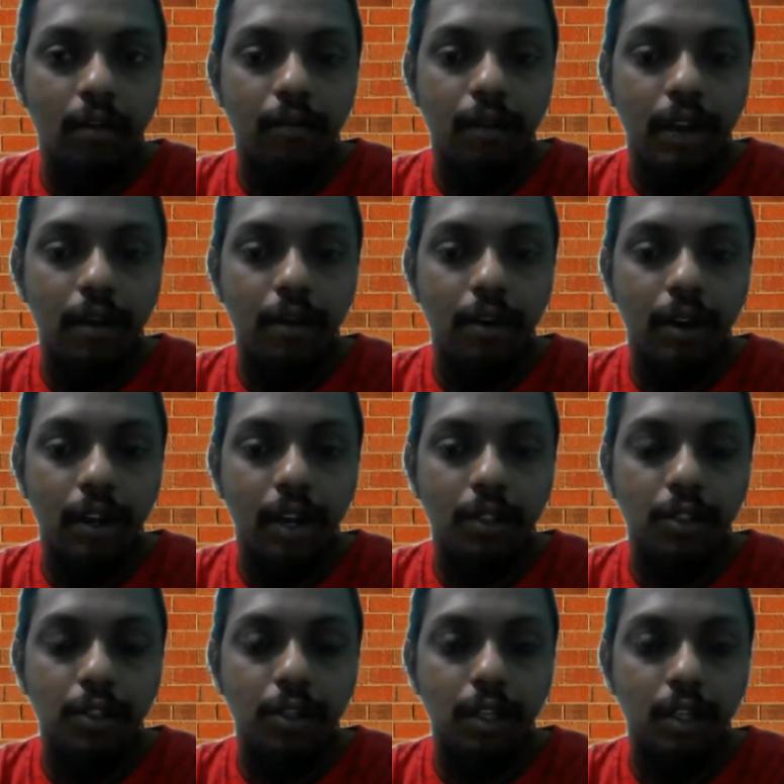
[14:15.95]
we could
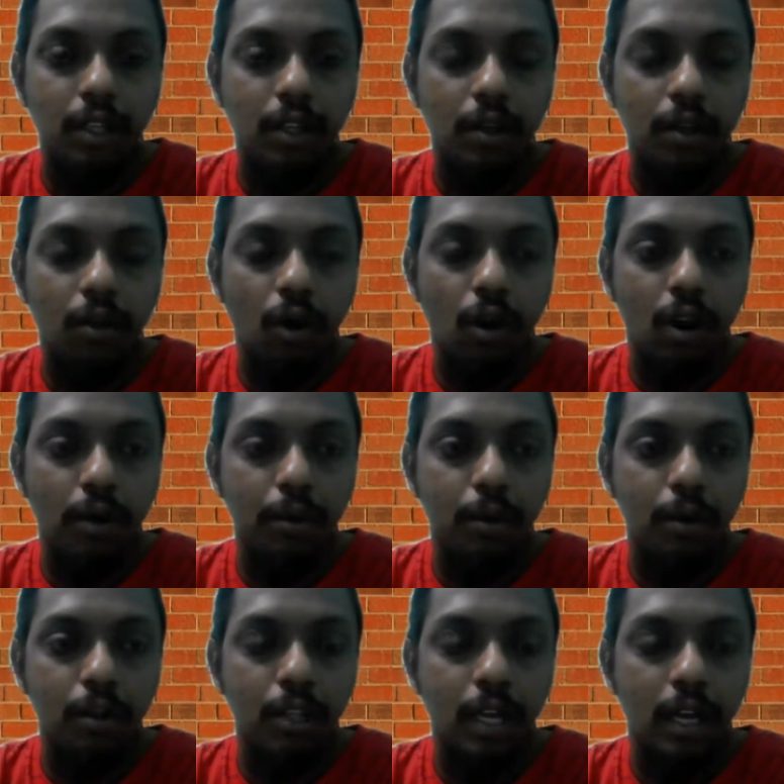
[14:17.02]
actually talk
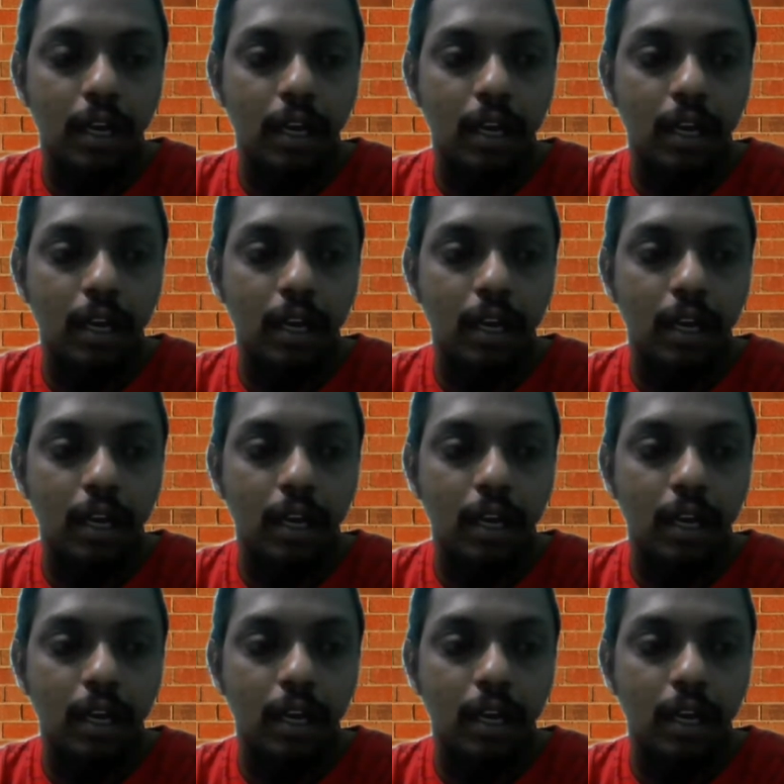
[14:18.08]
about that.